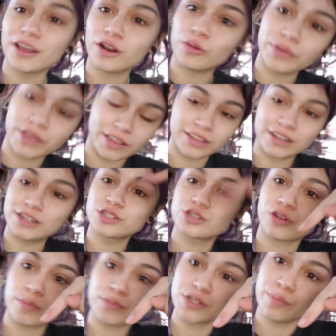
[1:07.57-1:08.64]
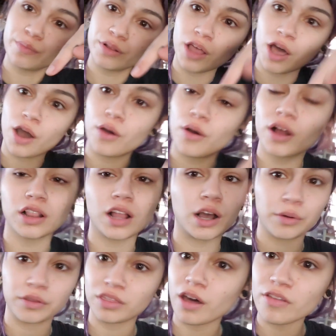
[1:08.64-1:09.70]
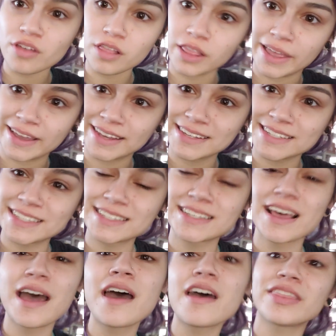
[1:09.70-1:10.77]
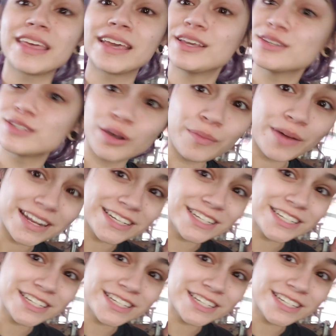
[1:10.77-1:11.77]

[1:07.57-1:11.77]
It'll be in the description below along with all the links. Thank you so much.